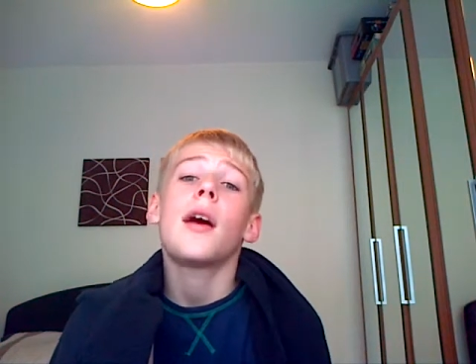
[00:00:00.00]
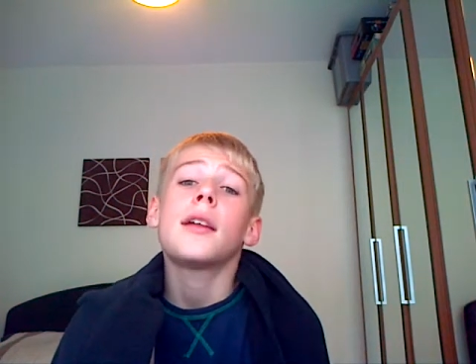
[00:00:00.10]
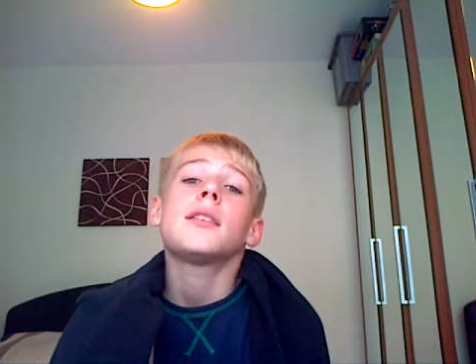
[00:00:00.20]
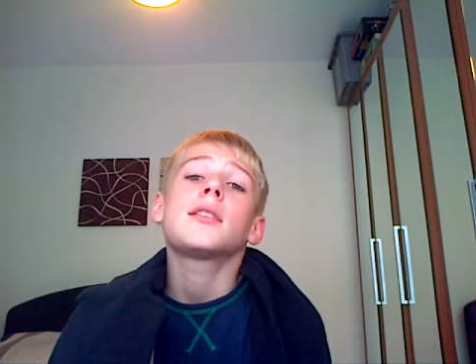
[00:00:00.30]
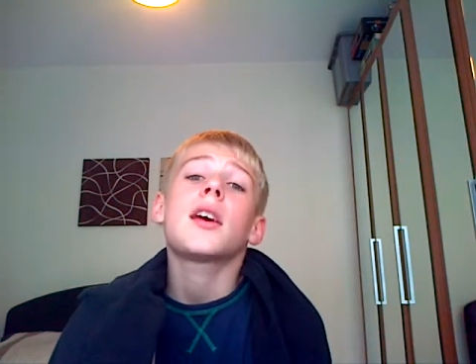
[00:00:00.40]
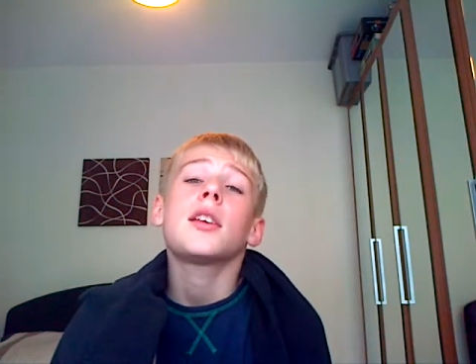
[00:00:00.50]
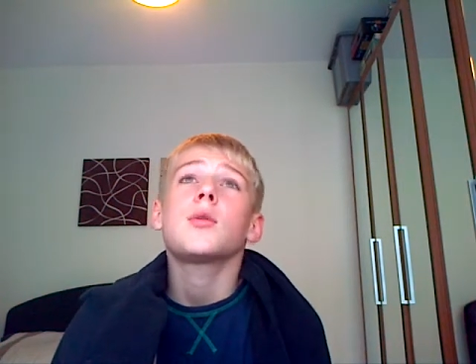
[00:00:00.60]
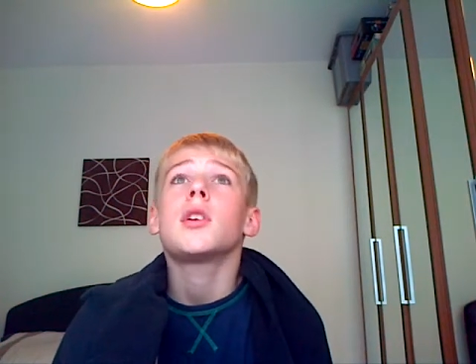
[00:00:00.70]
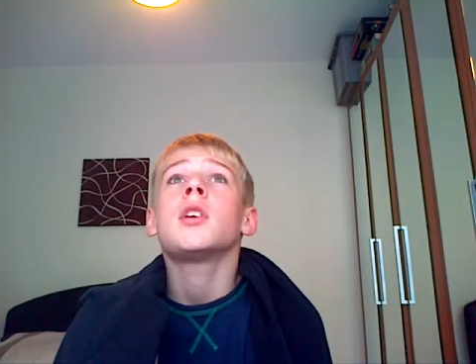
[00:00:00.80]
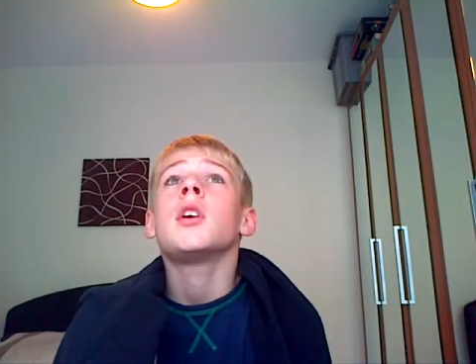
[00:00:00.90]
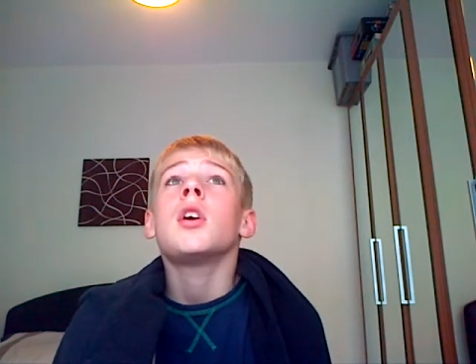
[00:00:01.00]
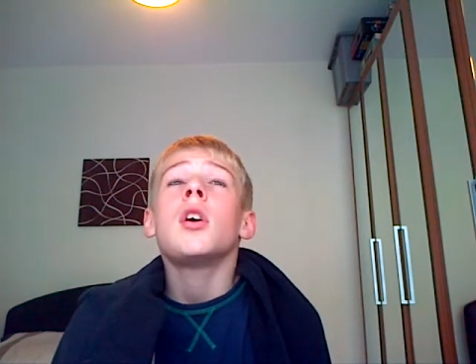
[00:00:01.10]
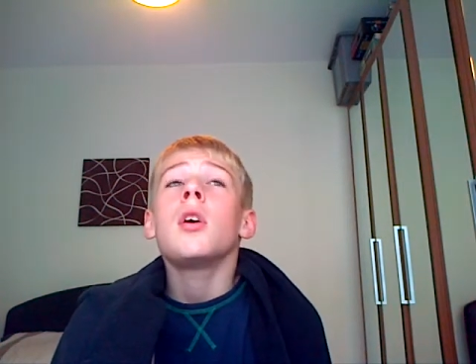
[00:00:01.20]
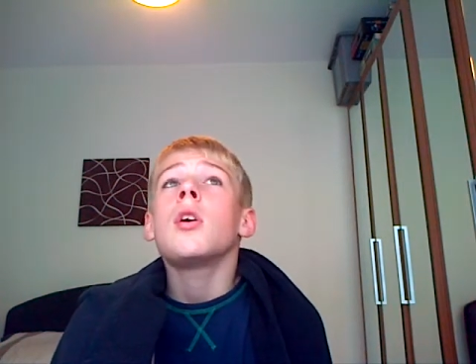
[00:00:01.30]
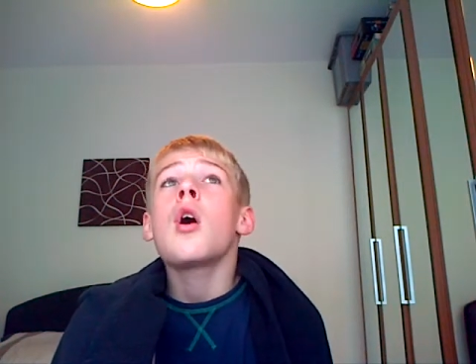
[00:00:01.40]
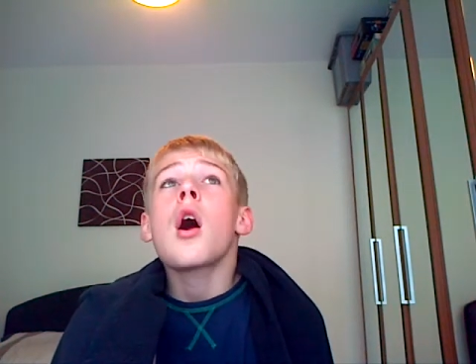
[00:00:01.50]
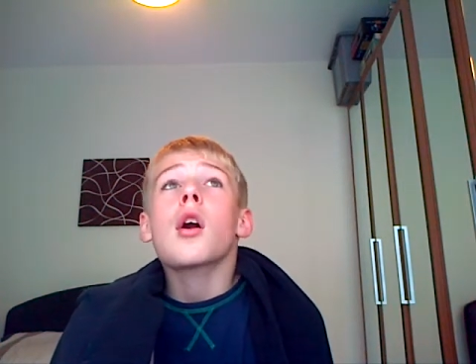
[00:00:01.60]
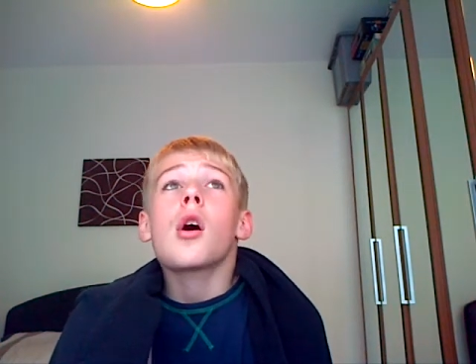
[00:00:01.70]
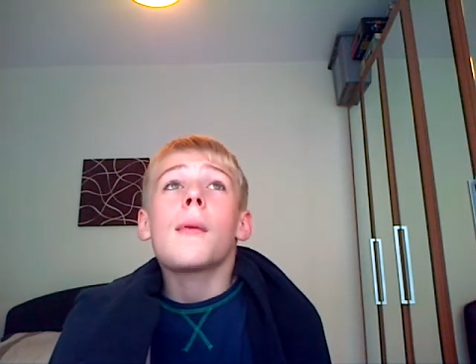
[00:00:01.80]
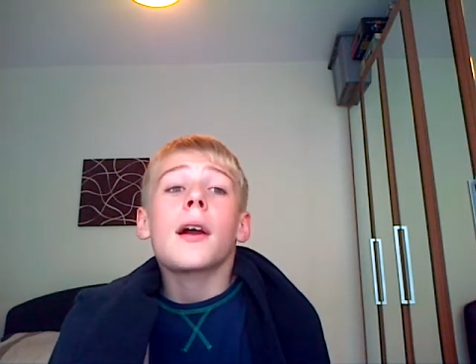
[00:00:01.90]
I didn't say he oh, I
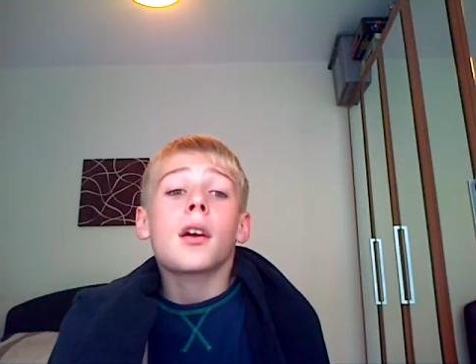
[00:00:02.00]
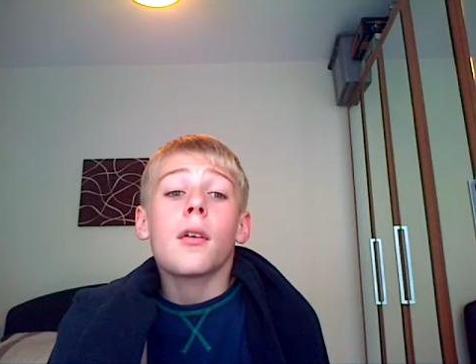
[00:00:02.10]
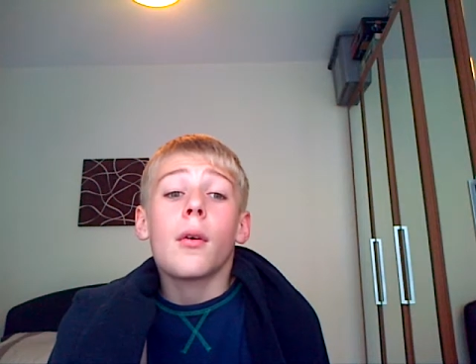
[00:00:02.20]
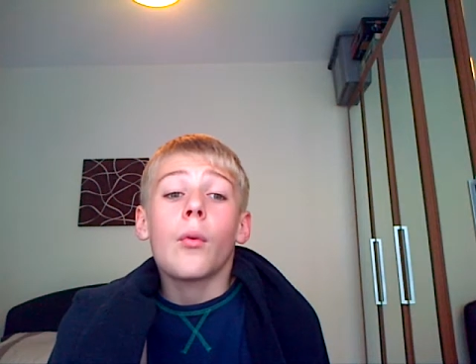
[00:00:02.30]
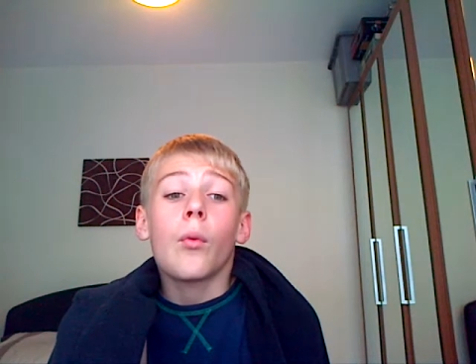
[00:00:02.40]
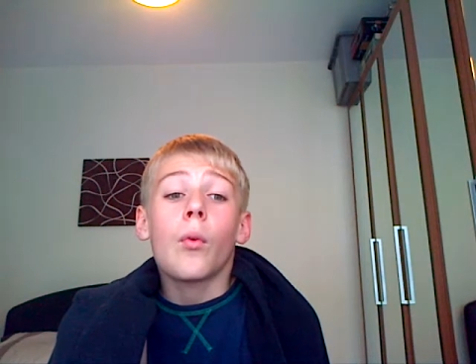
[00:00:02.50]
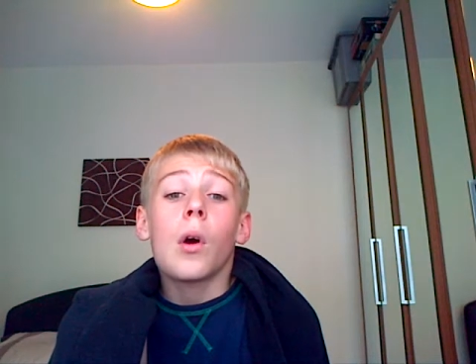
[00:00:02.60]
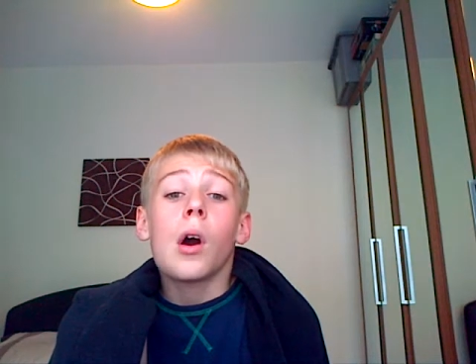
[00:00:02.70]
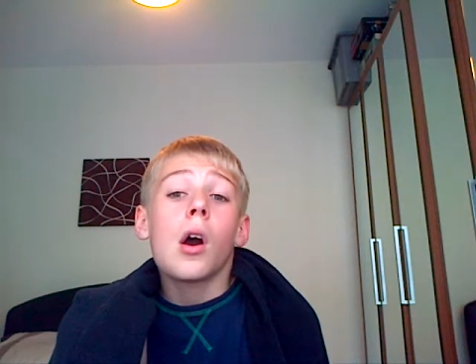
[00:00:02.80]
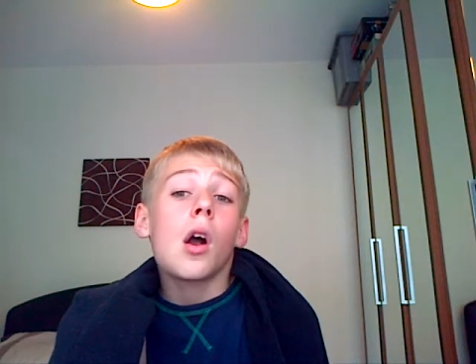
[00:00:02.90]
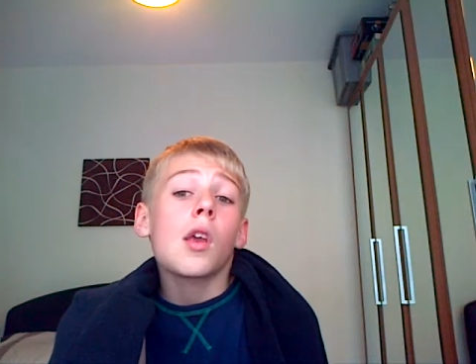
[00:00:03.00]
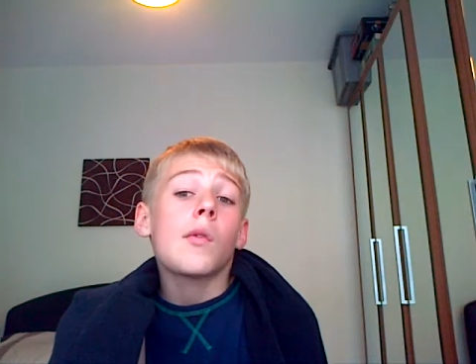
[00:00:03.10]
got a mic on. Like, what?